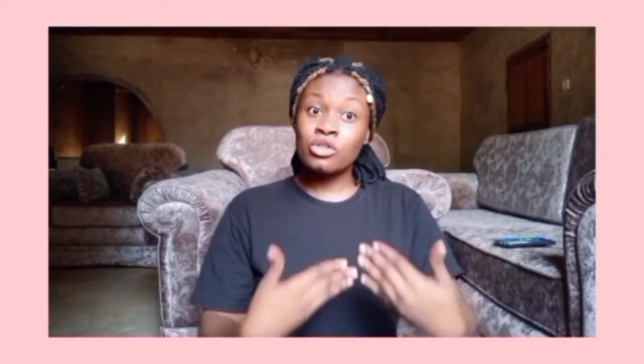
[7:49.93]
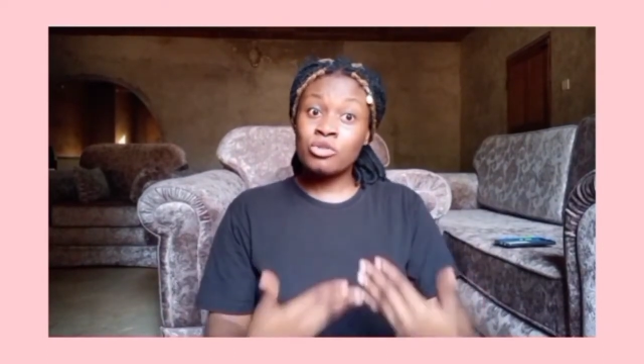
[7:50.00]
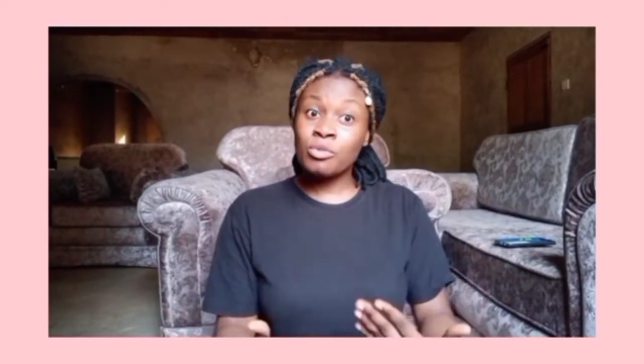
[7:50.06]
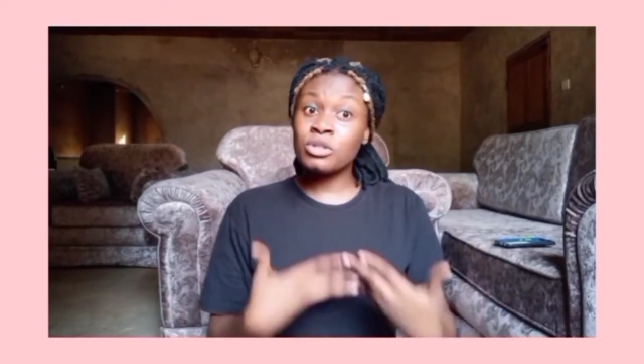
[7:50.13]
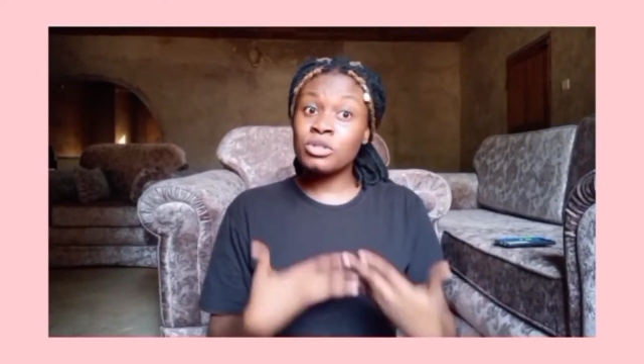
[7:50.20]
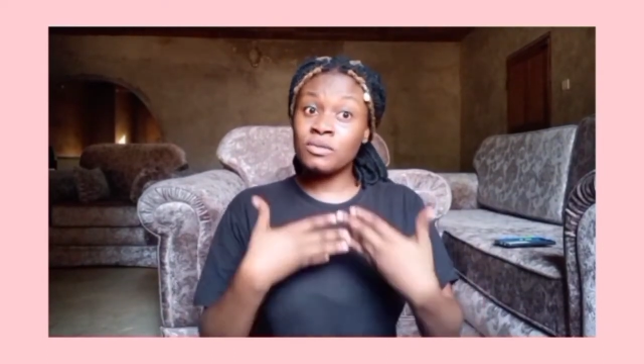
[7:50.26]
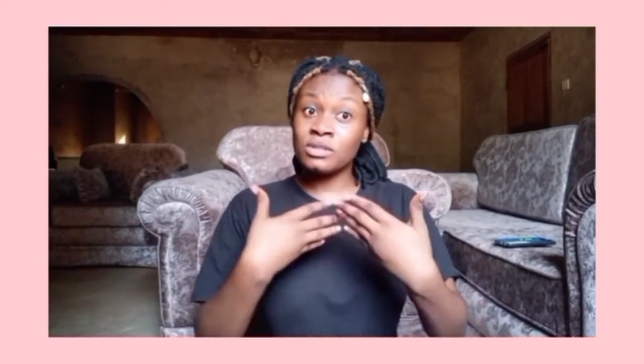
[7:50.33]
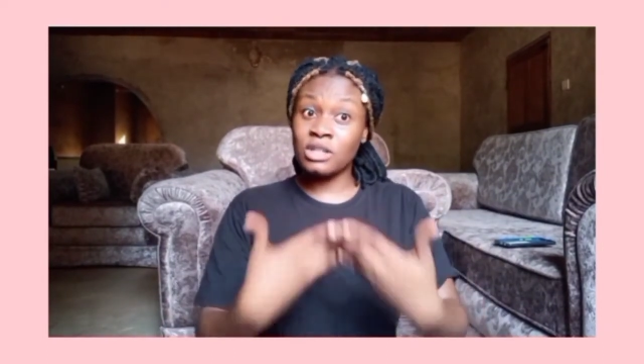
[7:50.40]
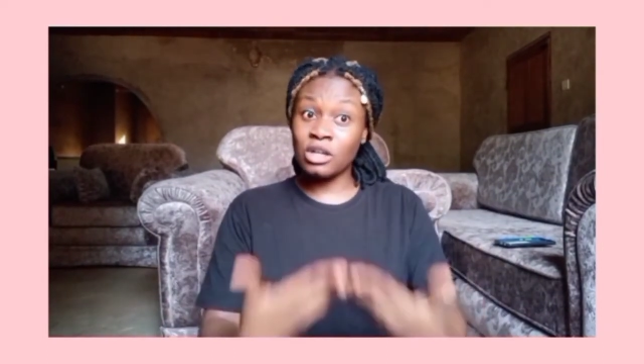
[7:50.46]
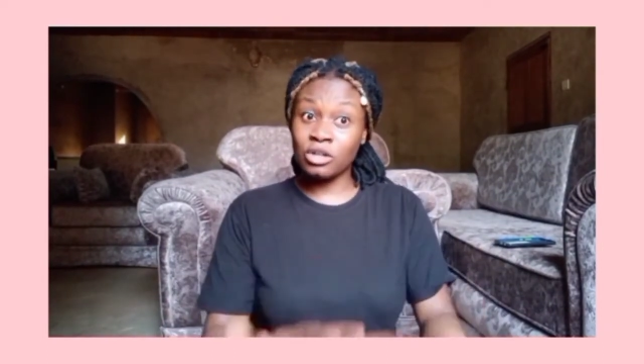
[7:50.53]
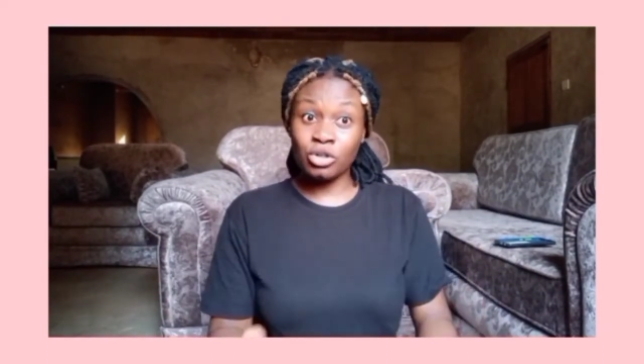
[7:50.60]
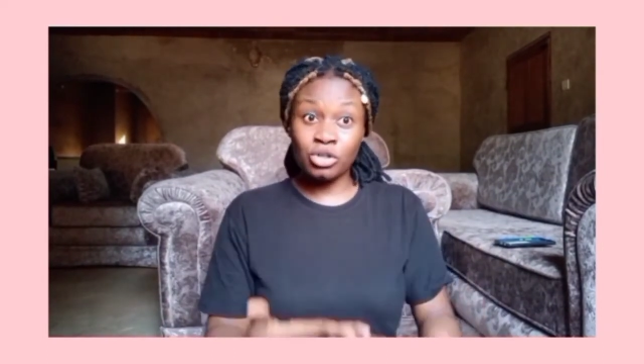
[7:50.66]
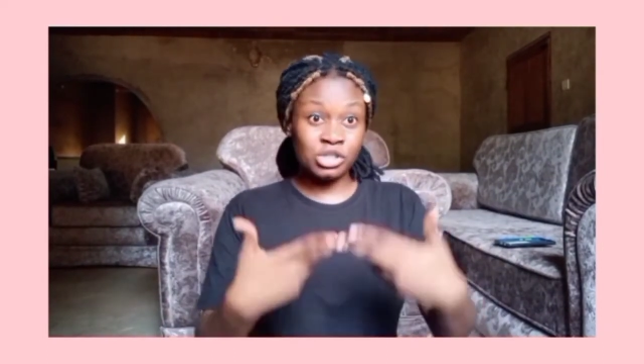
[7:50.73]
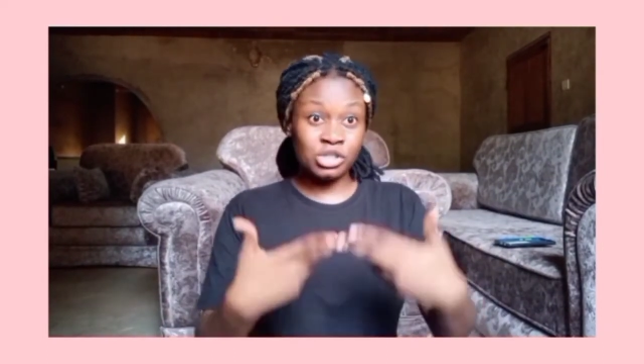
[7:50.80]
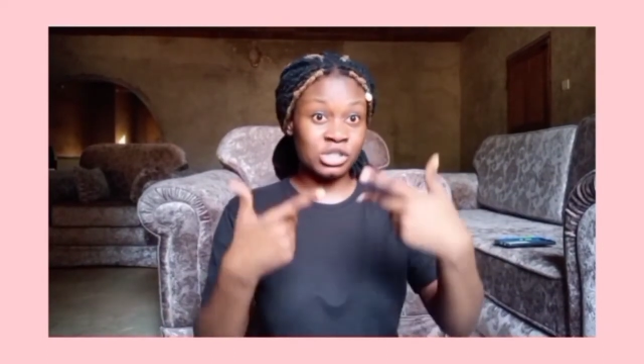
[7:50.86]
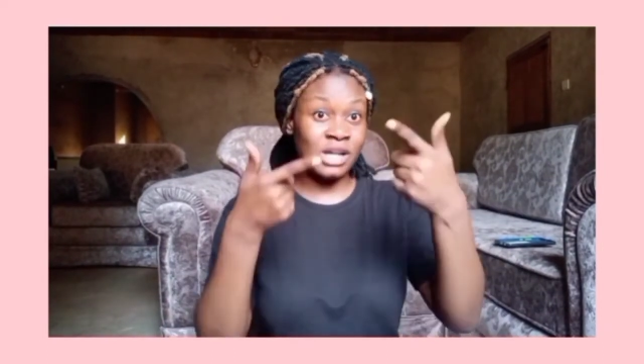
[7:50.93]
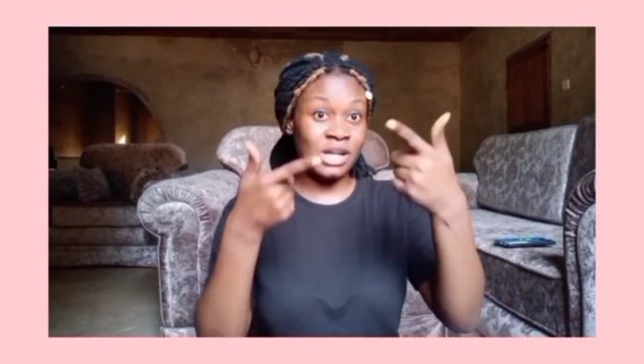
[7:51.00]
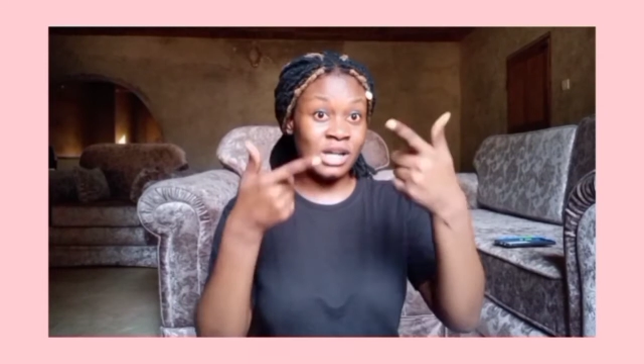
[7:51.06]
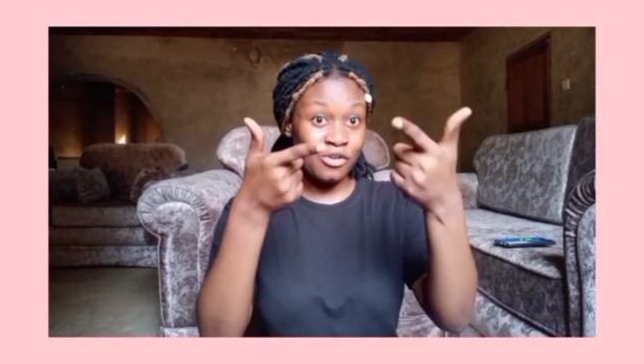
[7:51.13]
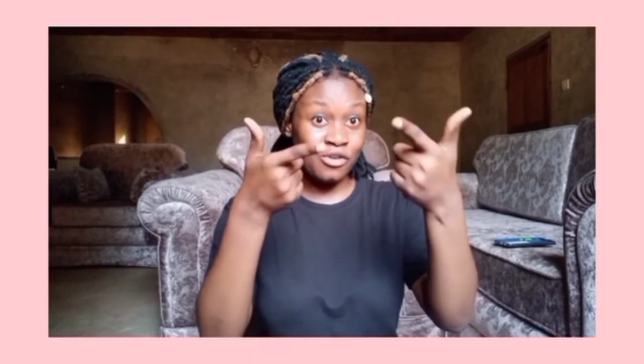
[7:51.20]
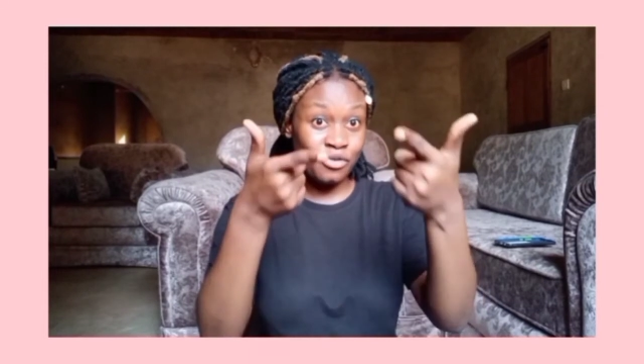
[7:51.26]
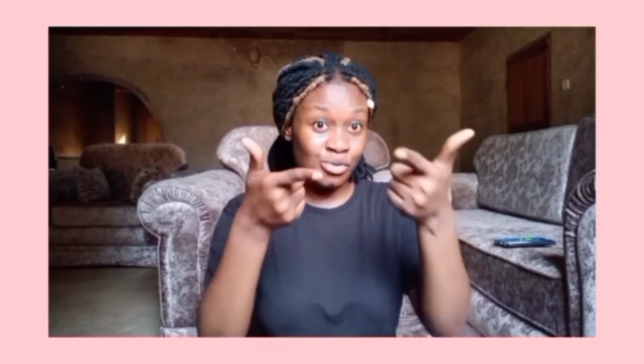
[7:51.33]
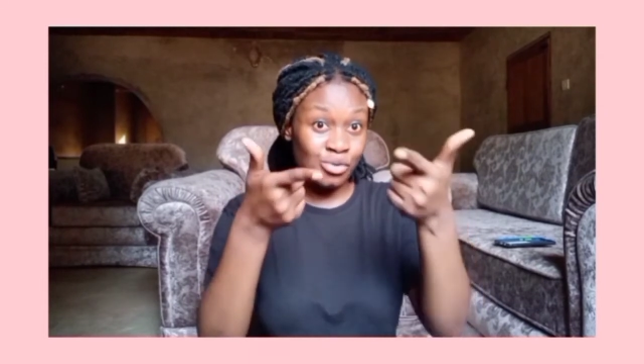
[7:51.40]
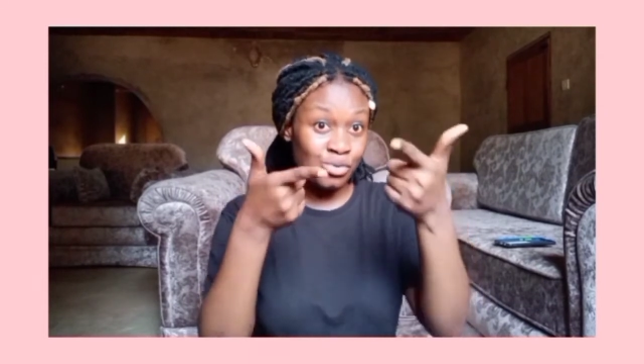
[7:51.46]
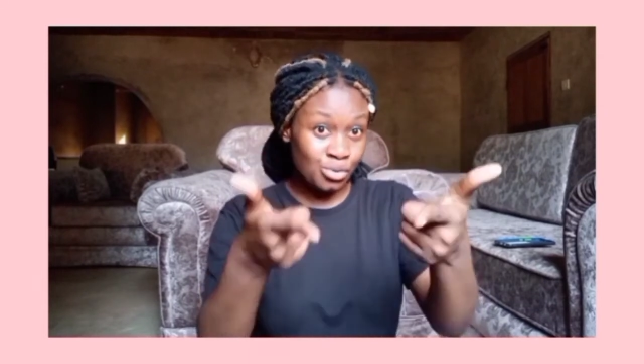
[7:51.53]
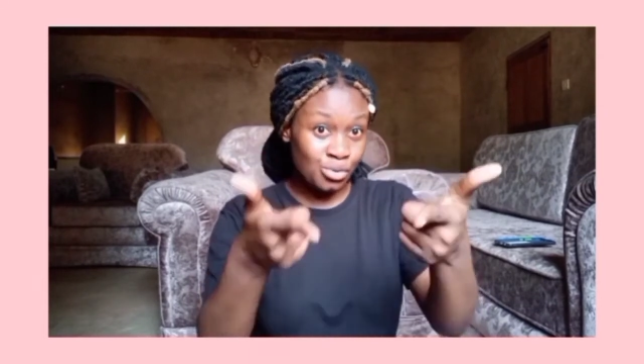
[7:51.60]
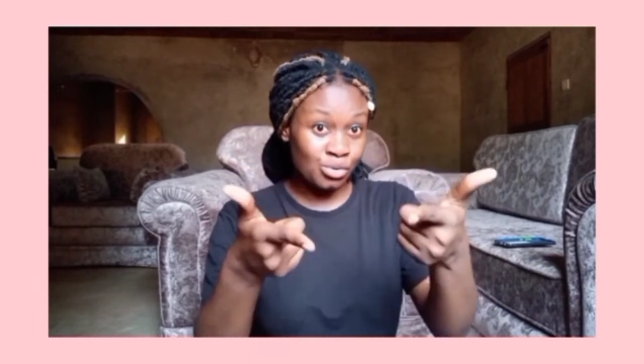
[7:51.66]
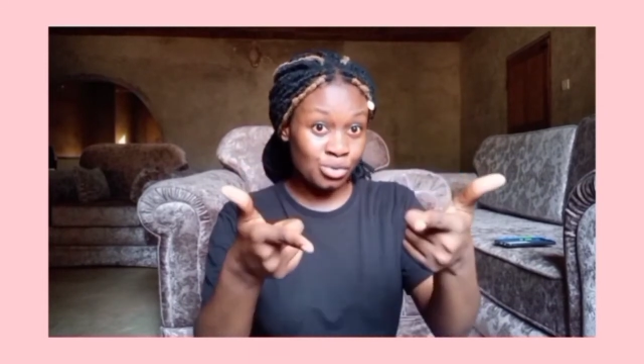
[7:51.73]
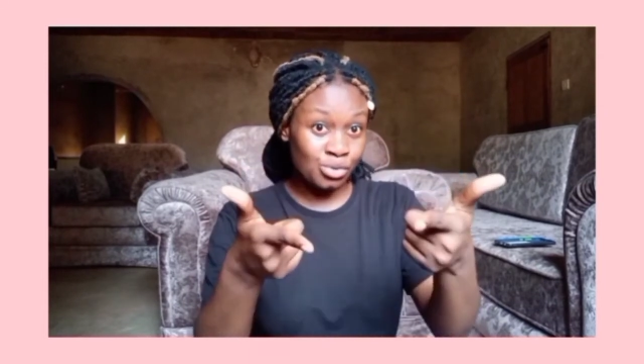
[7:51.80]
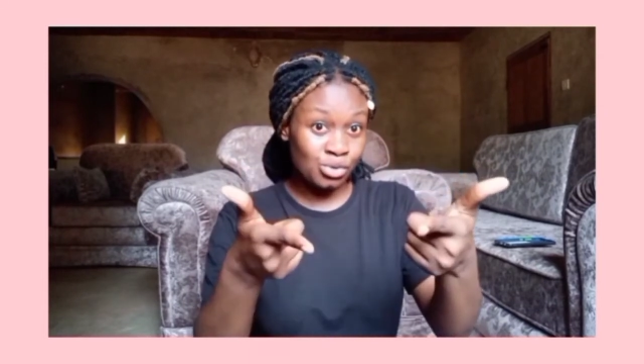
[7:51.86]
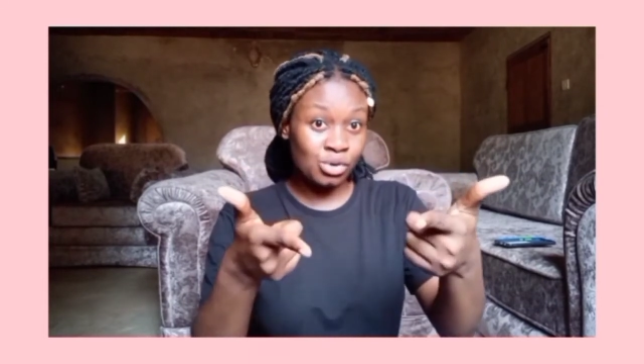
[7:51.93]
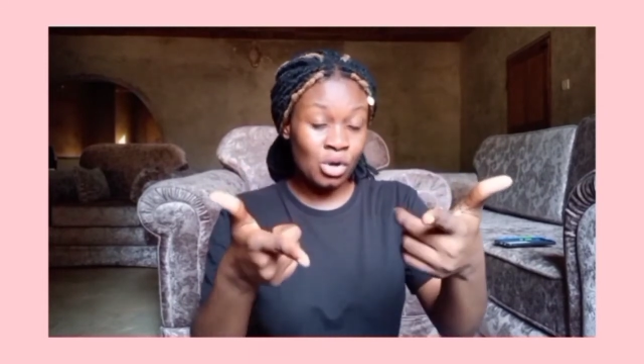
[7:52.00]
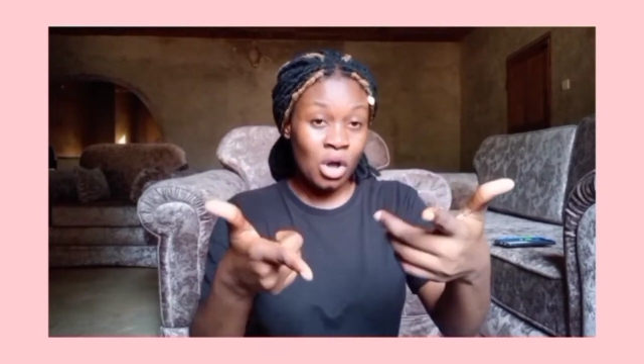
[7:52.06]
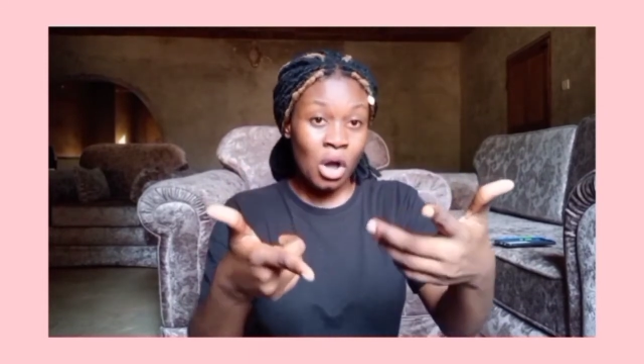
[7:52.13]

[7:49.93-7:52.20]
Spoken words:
much of the technology that you use,